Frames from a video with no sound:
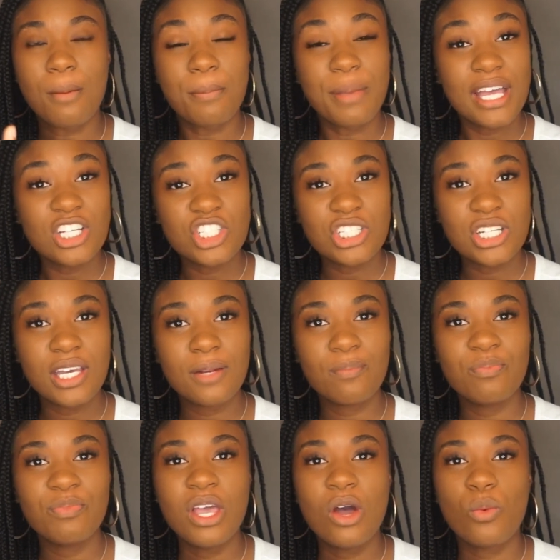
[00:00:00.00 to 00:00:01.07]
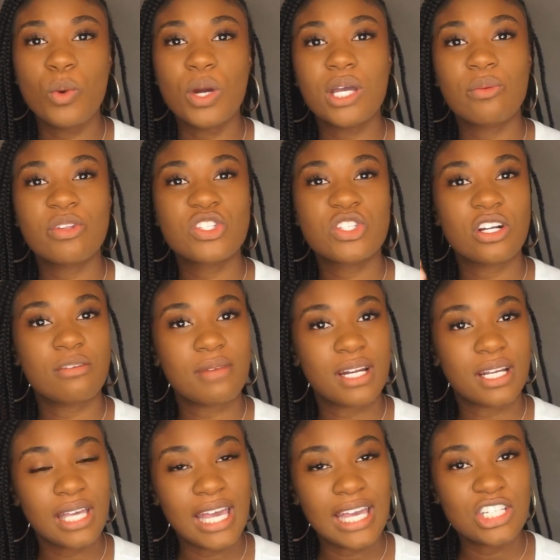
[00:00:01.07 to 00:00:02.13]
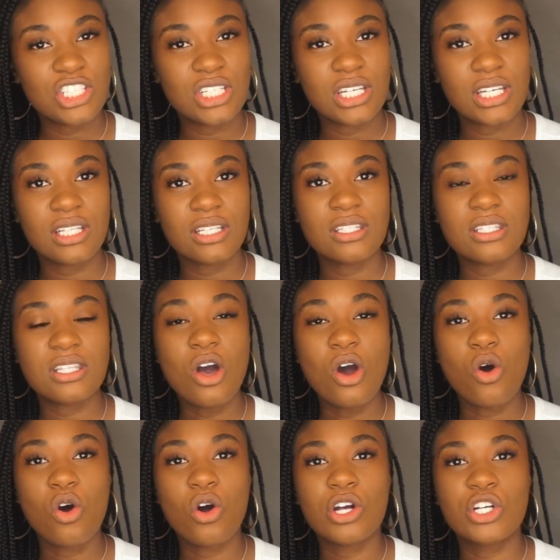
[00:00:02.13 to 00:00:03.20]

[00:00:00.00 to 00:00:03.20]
patient, working with certain medications, or